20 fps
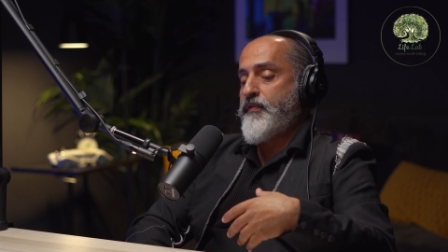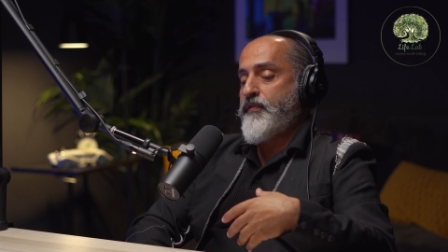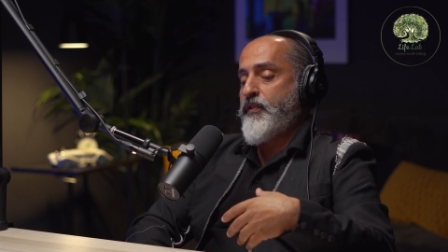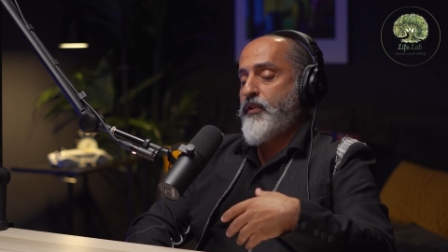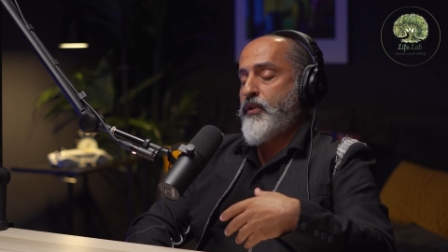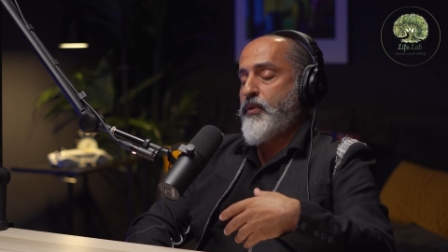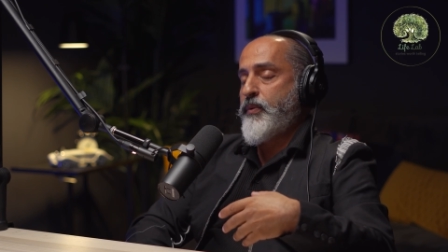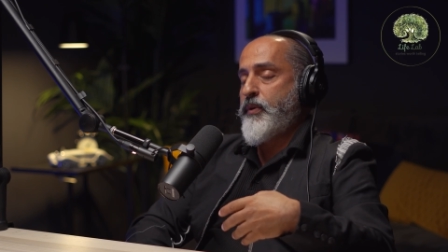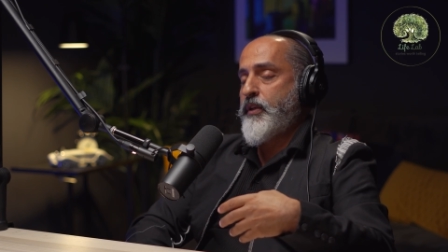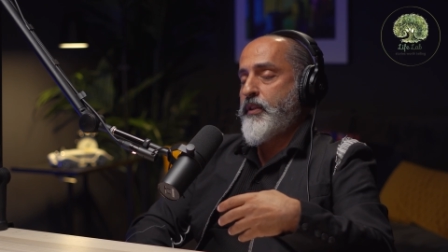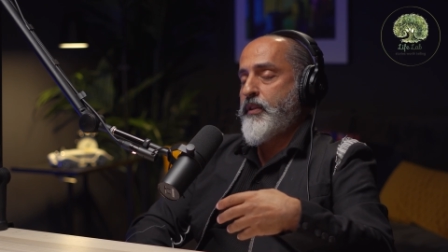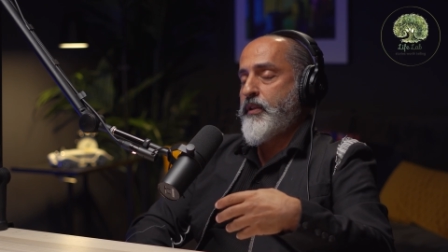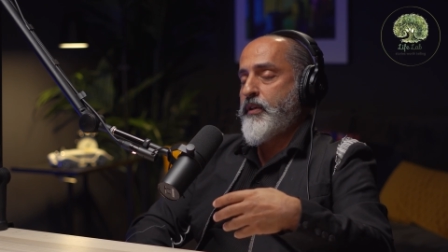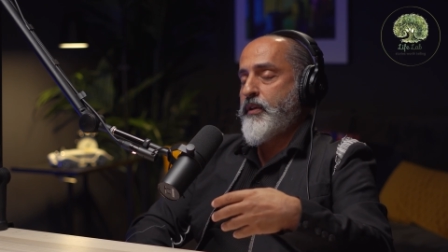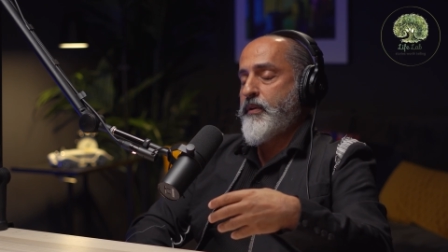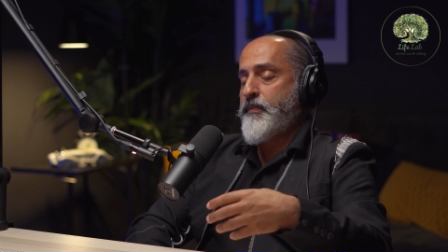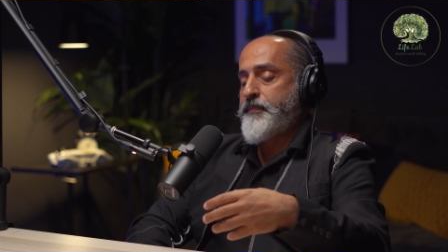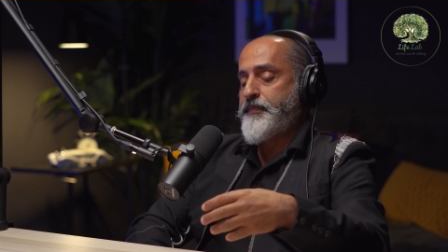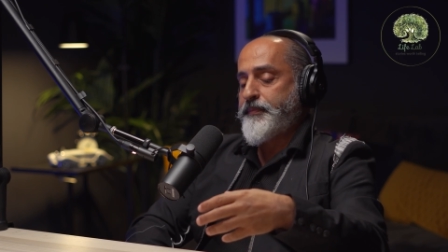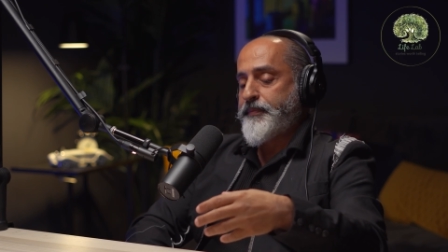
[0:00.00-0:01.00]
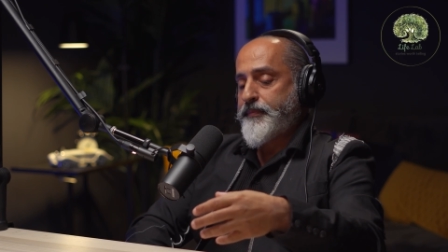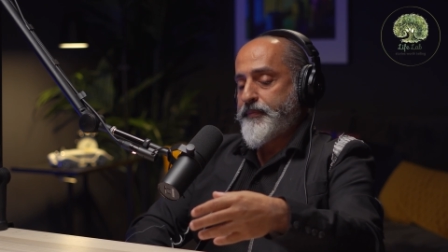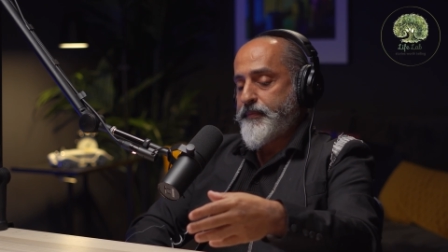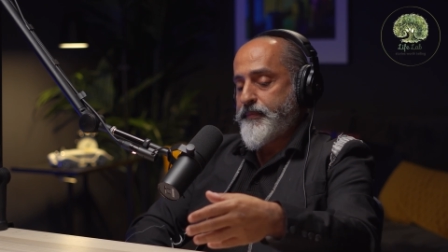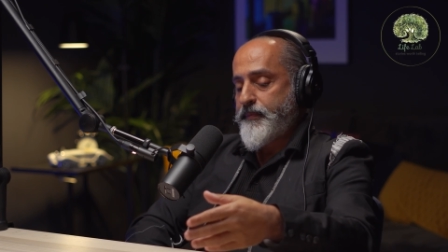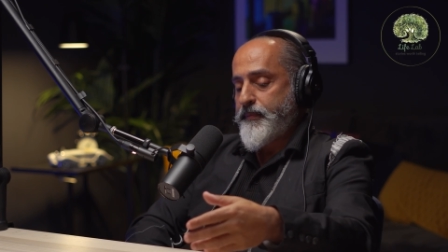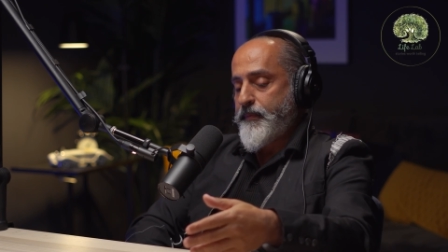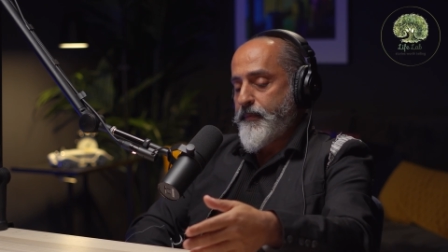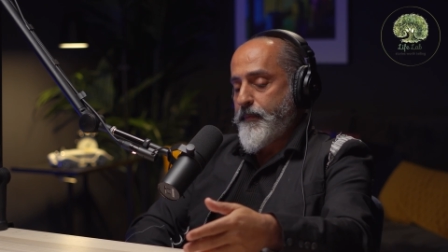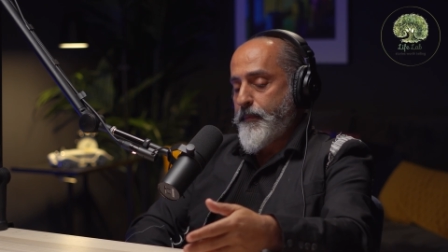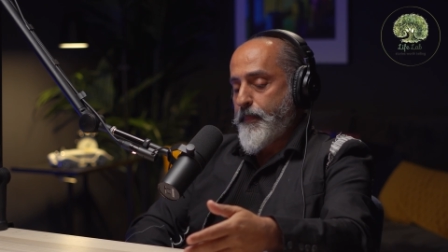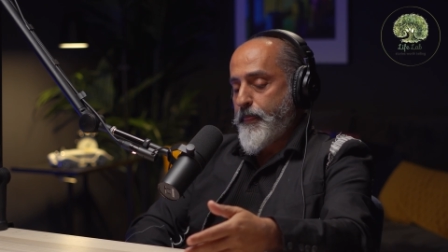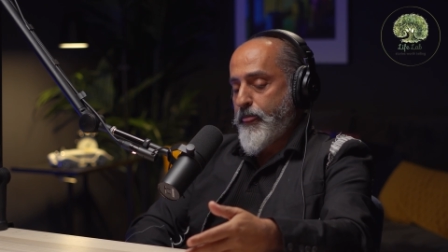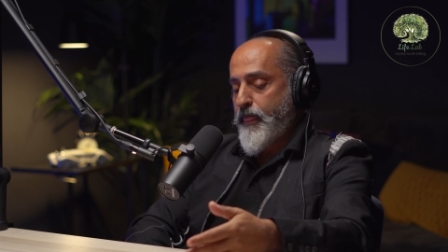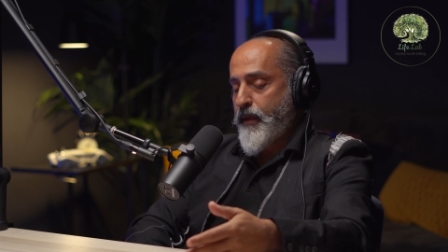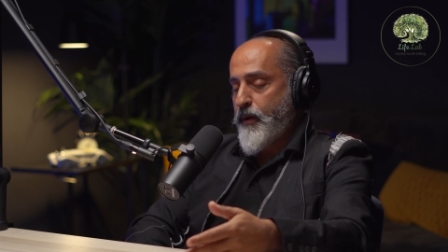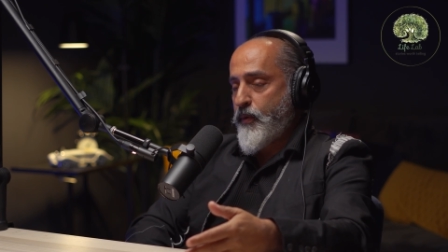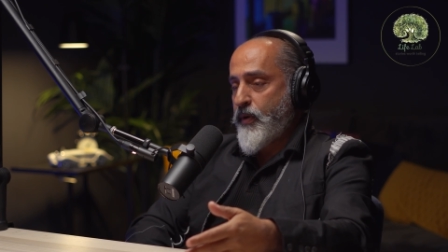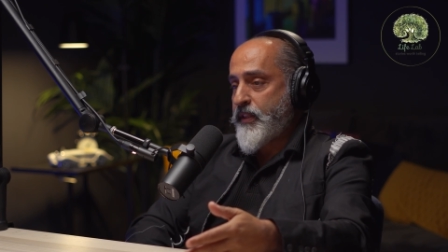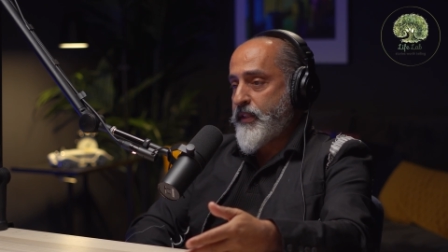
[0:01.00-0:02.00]
following the
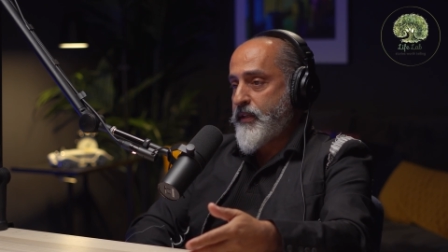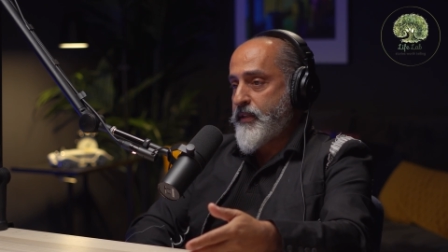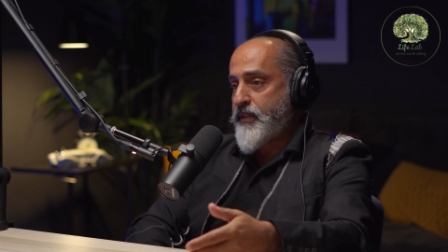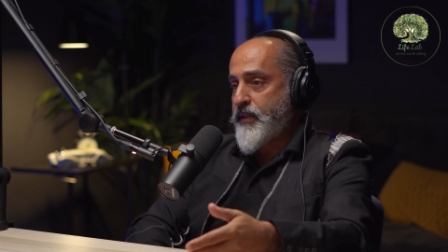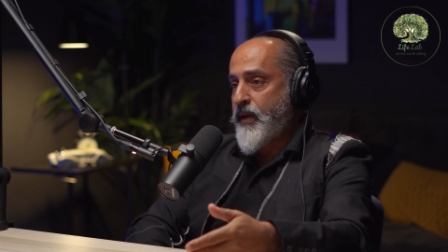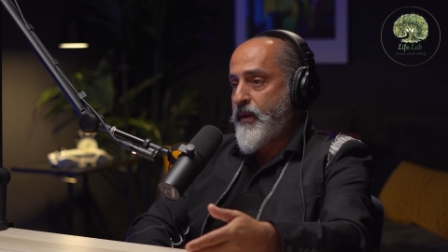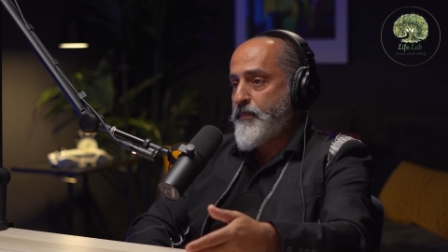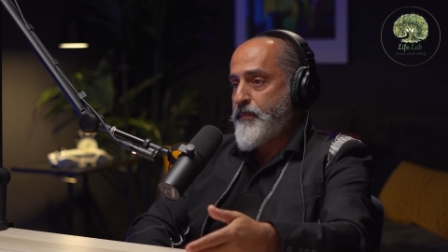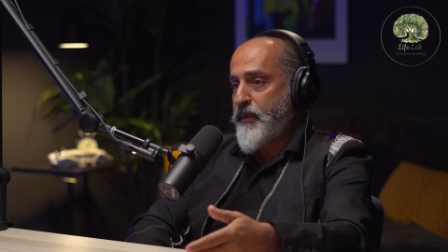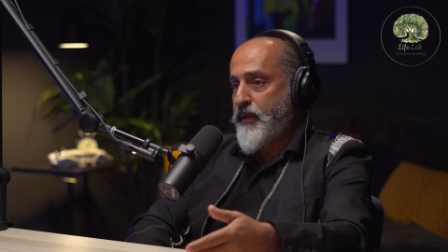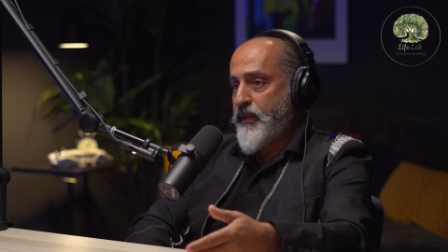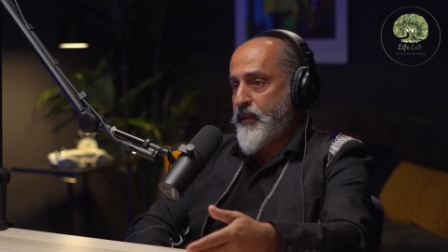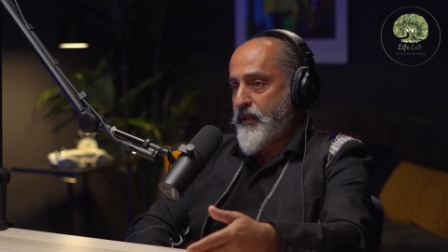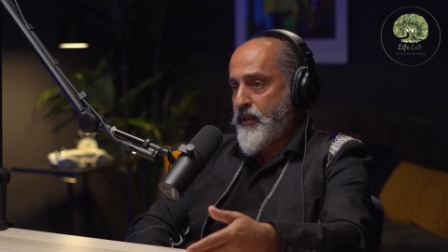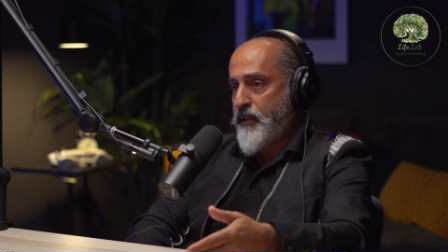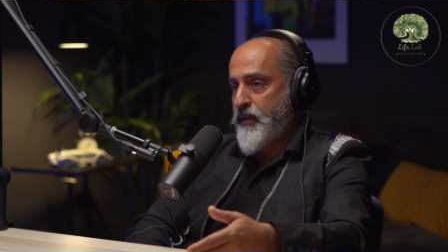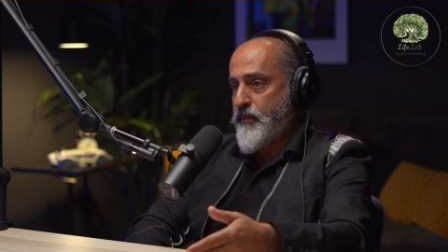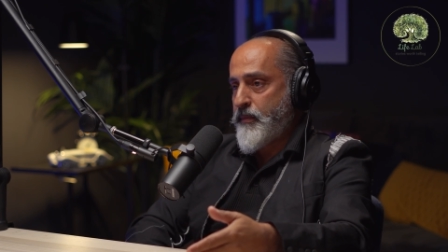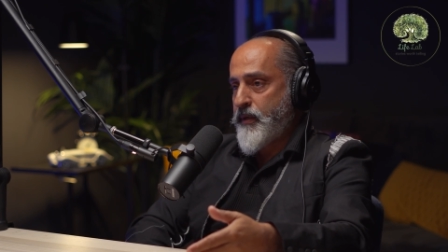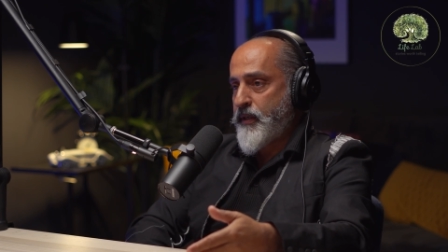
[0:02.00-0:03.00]
what is happening on the